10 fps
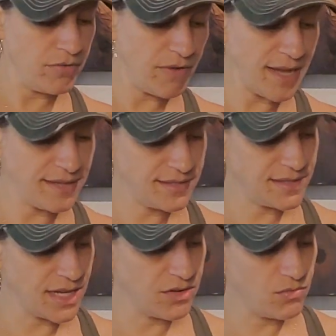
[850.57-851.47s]
advice,
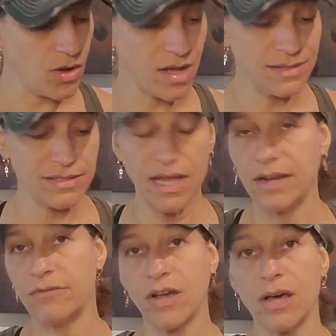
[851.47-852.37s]
Ten of Wands, Nine
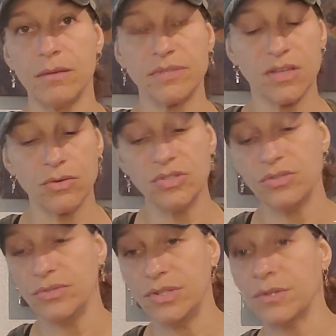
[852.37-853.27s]
of Cups, go
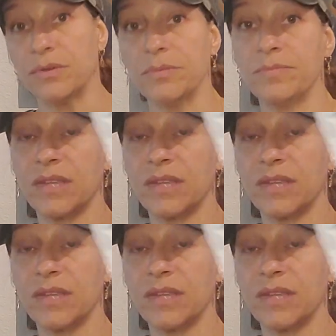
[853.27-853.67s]
do you.